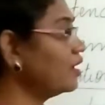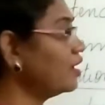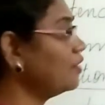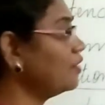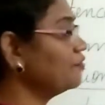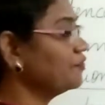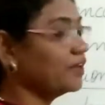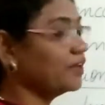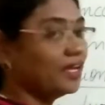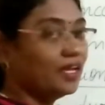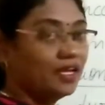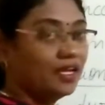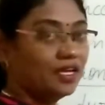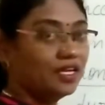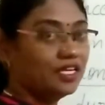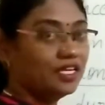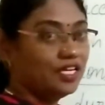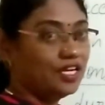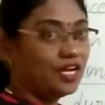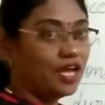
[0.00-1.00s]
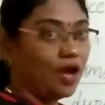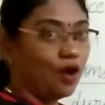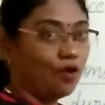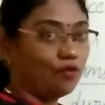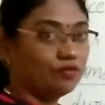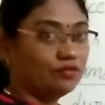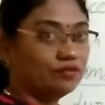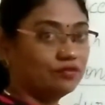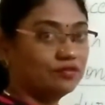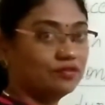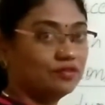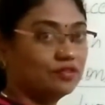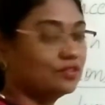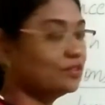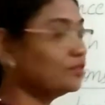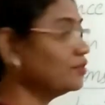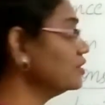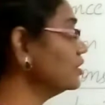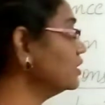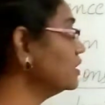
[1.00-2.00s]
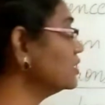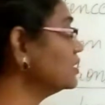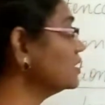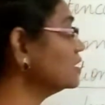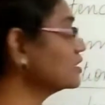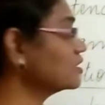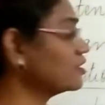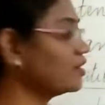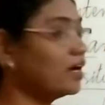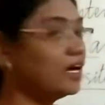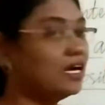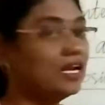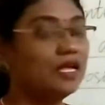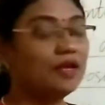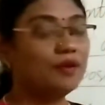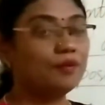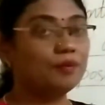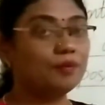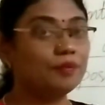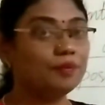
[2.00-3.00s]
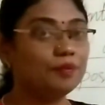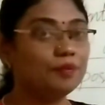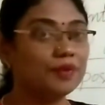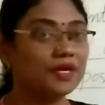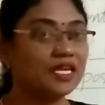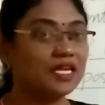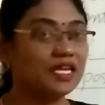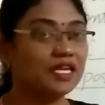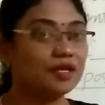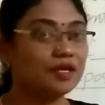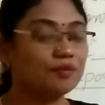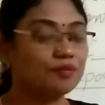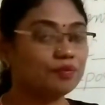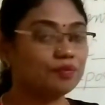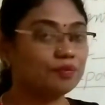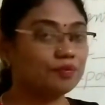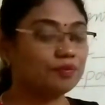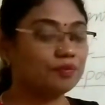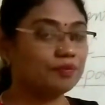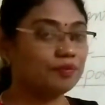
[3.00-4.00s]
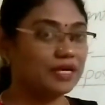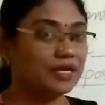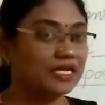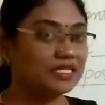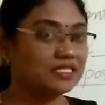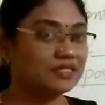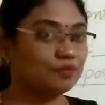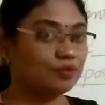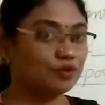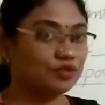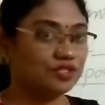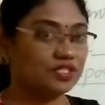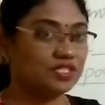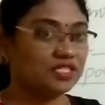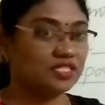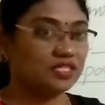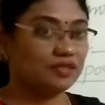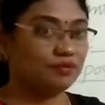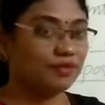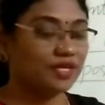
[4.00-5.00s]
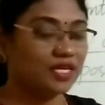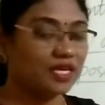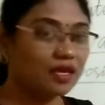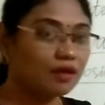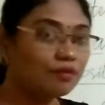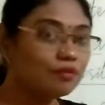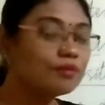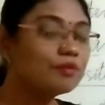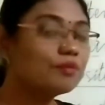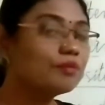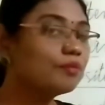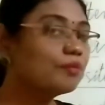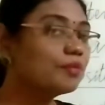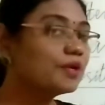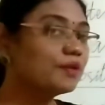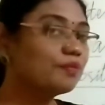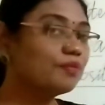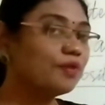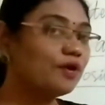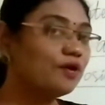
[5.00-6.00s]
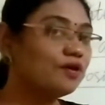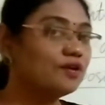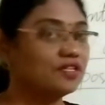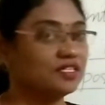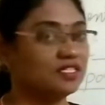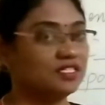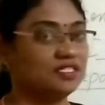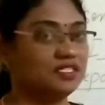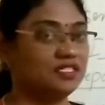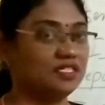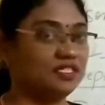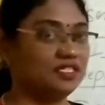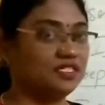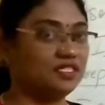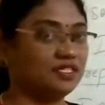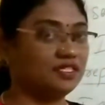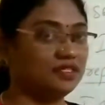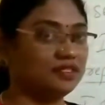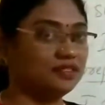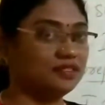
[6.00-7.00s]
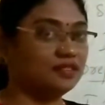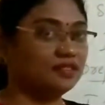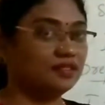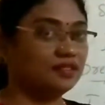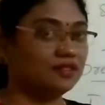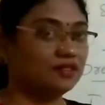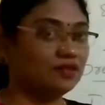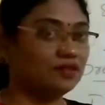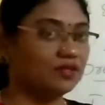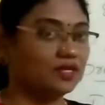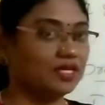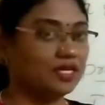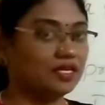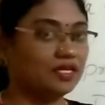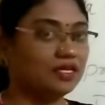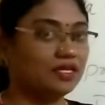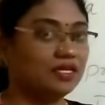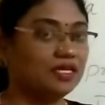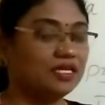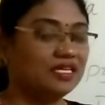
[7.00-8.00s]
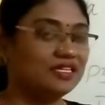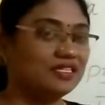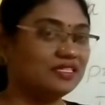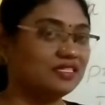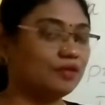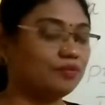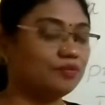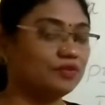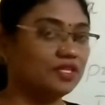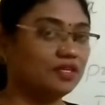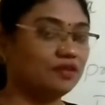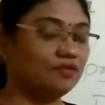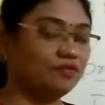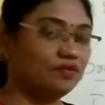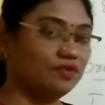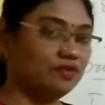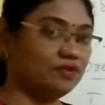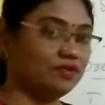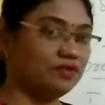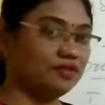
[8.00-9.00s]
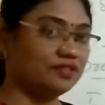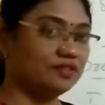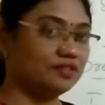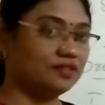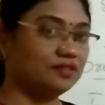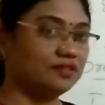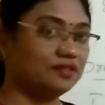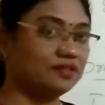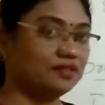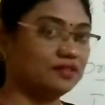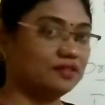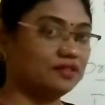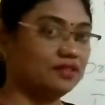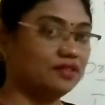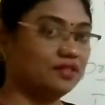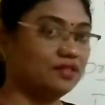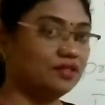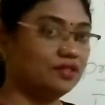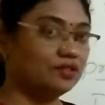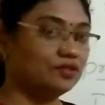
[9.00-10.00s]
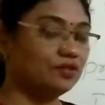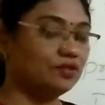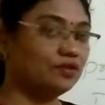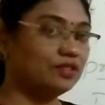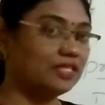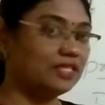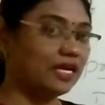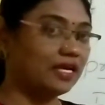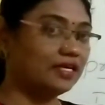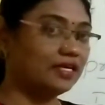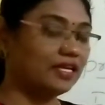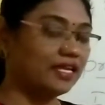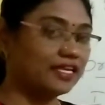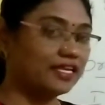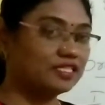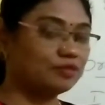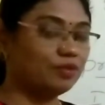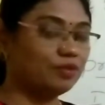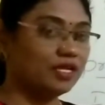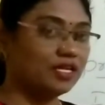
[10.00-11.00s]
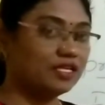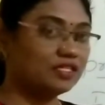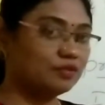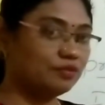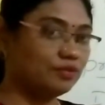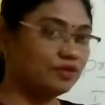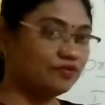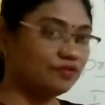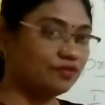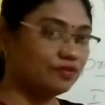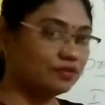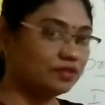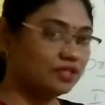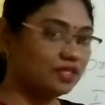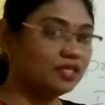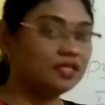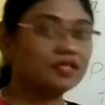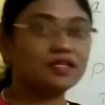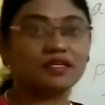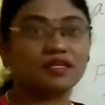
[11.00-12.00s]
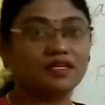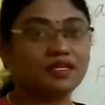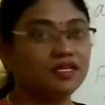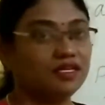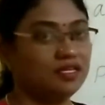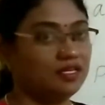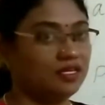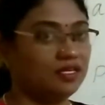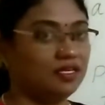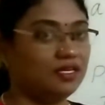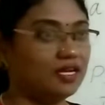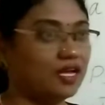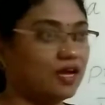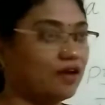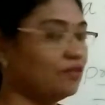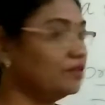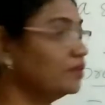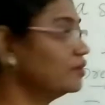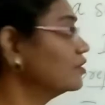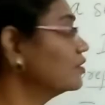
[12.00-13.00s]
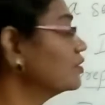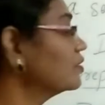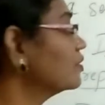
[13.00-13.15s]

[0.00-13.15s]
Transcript: of a noun. So, this is called pre plus position became preposition. Okay. Something words. So, that takes place before the noun.